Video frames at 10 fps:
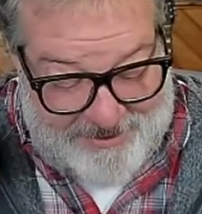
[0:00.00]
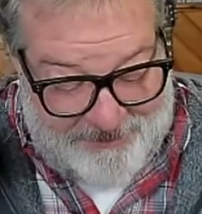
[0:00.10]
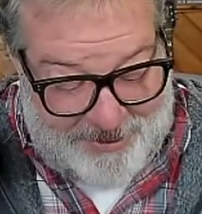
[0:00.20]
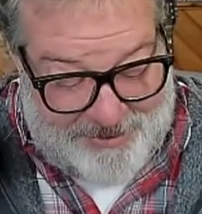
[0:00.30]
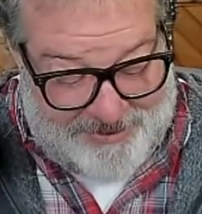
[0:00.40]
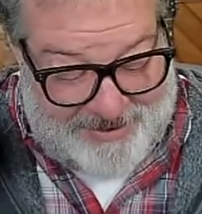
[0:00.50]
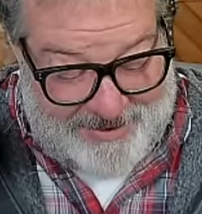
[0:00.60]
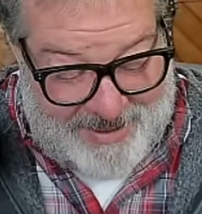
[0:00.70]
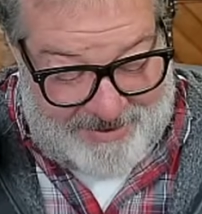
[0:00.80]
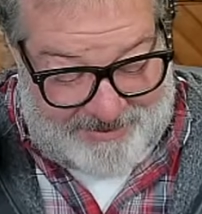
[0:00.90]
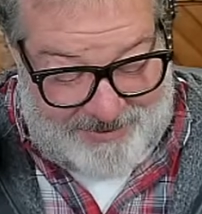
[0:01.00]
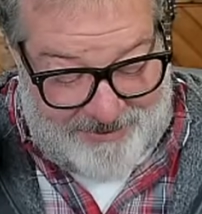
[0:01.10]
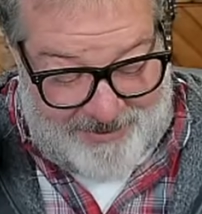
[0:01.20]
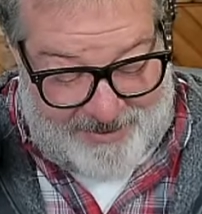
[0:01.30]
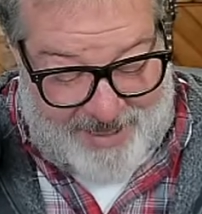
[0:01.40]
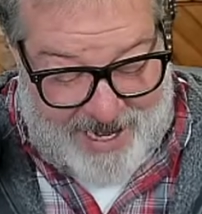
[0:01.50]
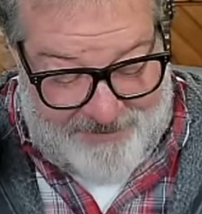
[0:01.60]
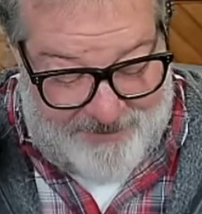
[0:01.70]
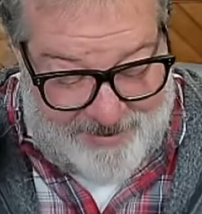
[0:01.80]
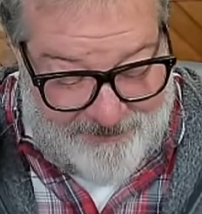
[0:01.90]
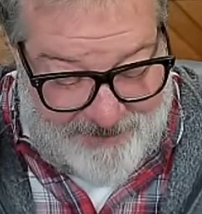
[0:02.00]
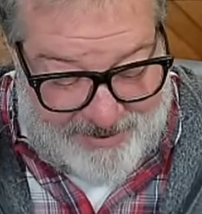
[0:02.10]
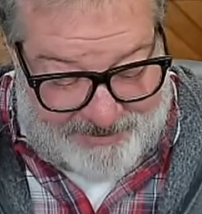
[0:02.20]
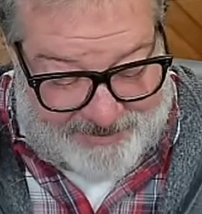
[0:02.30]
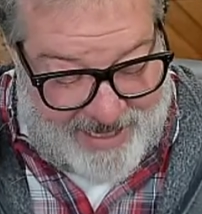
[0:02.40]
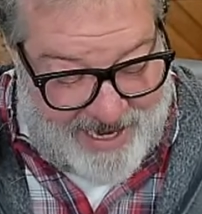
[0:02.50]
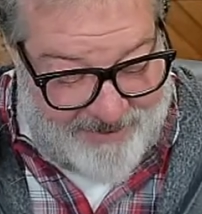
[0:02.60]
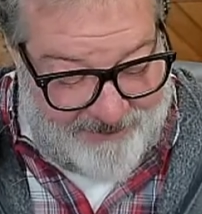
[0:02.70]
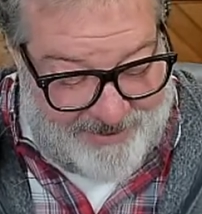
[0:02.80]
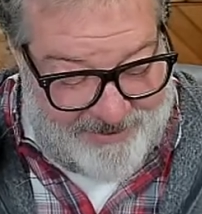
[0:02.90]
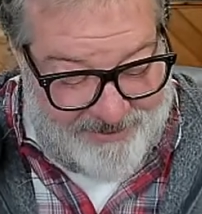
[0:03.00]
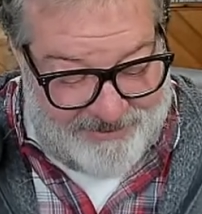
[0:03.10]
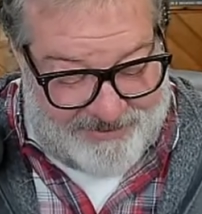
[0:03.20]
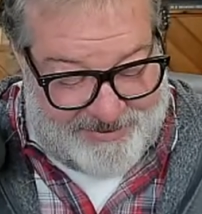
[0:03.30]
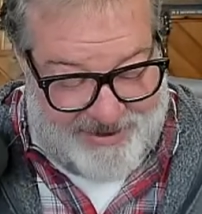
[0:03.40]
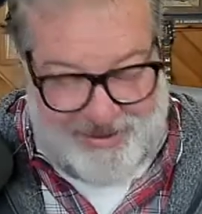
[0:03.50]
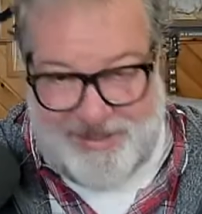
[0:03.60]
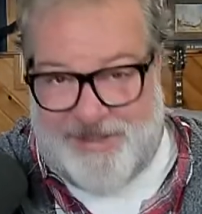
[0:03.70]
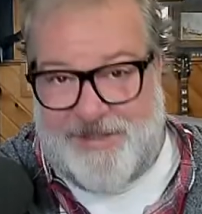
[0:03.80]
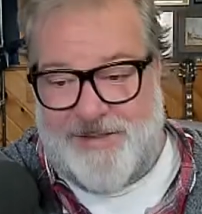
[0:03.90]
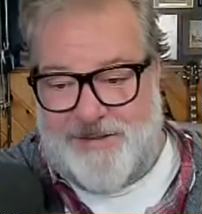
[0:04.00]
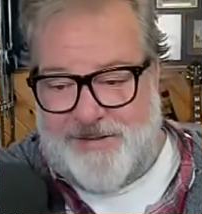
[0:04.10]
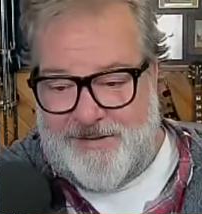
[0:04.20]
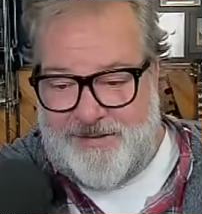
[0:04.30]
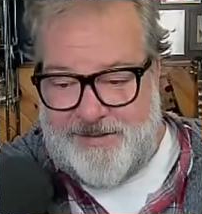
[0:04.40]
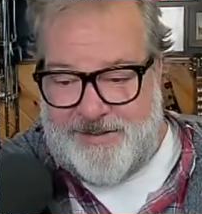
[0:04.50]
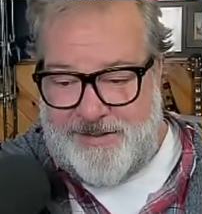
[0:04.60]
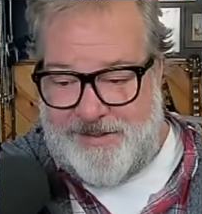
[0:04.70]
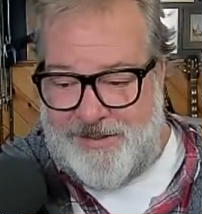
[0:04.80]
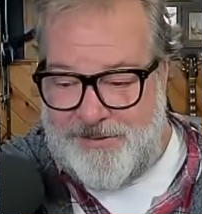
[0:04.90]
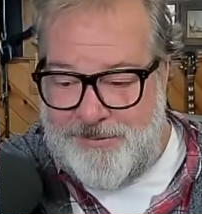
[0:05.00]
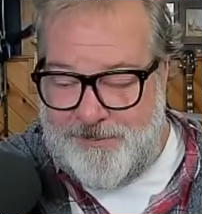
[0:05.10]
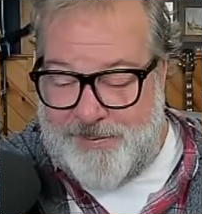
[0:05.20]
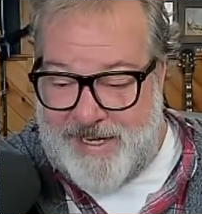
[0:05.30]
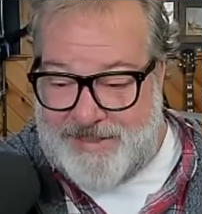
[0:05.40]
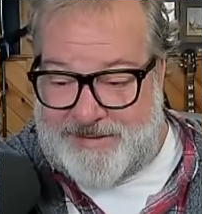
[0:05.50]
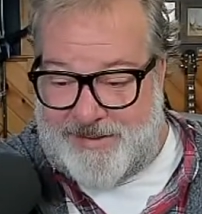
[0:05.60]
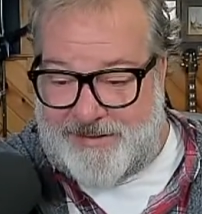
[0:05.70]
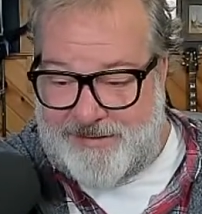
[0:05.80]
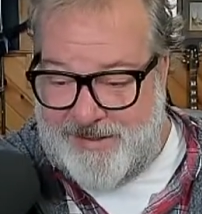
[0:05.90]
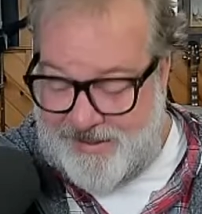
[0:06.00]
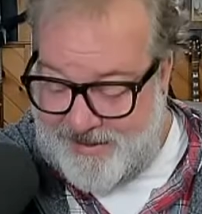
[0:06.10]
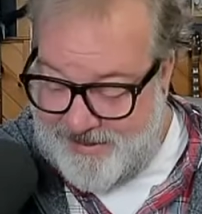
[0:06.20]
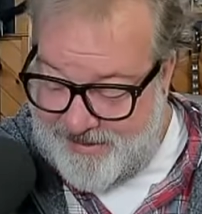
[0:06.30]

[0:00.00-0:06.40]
Where you did not sow and gathering where scattering no seed. You basically